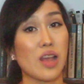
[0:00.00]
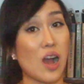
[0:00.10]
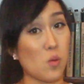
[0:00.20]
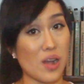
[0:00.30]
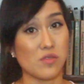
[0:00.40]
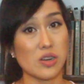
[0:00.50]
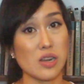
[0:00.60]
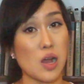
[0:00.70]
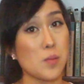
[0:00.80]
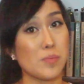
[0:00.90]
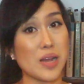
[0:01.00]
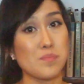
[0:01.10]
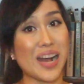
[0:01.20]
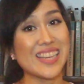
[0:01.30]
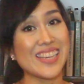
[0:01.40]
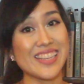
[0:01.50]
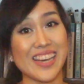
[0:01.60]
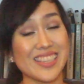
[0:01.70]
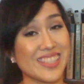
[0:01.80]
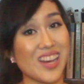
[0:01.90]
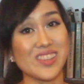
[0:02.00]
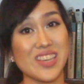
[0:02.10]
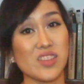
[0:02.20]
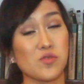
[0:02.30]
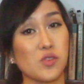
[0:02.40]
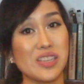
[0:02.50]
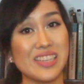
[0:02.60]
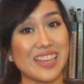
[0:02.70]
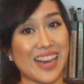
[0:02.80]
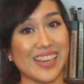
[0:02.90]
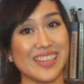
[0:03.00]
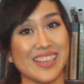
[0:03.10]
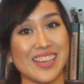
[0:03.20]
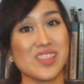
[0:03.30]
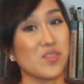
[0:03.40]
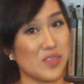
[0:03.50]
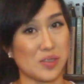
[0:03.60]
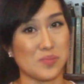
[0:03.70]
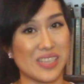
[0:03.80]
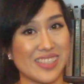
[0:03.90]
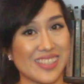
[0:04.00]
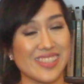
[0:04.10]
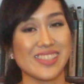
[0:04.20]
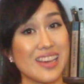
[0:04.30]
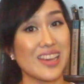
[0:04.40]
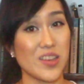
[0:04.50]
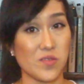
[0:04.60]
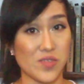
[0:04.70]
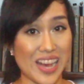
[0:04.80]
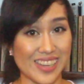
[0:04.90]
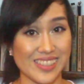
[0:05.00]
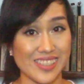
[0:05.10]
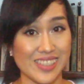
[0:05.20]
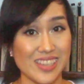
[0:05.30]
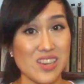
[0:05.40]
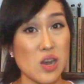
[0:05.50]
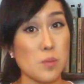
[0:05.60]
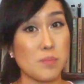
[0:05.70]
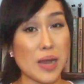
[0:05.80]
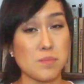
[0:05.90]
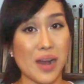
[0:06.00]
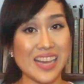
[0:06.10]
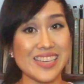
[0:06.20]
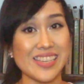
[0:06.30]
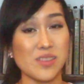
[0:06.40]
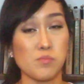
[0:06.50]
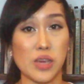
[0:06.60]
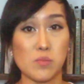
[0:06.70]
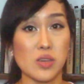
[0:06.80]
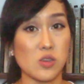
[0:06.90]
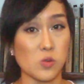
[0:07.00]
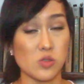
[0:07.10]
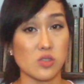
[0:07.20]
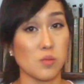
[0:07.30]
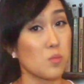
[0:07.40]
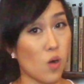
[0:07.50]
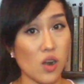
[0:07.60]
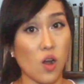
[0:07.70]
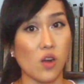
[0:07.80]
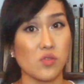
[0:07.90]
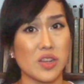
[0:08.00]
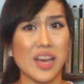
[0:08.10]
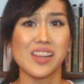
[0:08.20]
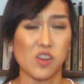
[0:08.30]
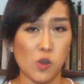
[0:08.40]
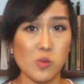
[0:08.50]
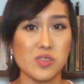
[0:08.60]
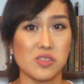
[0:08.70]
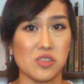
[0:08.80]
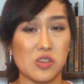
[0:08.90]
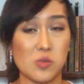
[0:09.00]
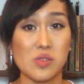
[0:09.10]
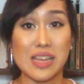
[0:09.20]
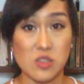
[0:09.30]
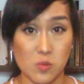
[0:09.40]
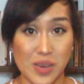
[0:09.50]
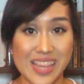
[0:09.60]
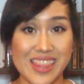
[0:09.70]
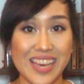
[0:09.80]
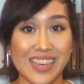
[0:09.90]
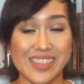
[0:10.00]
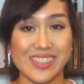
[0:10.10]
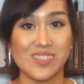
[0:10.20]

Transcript: However, Baybayin has not yet fully died in the Philippines. In fact, Baybayin may be used more often and closer to you than you may think.